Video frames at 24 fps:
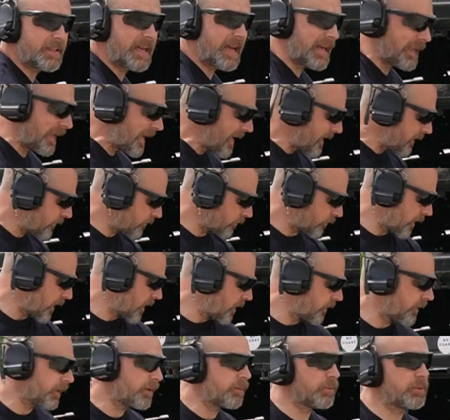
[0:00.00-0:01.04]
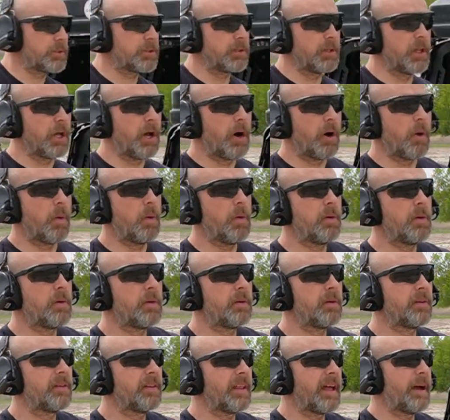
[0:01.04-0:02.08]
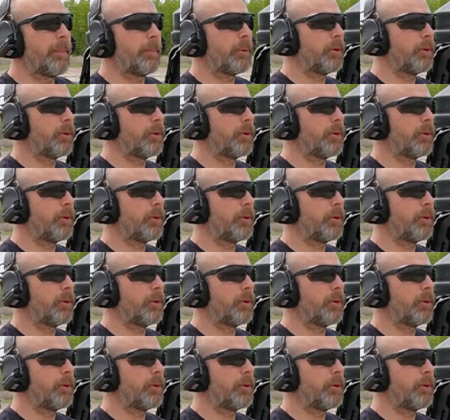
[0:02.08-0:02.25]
Maybe we'll get some other YouTubers out there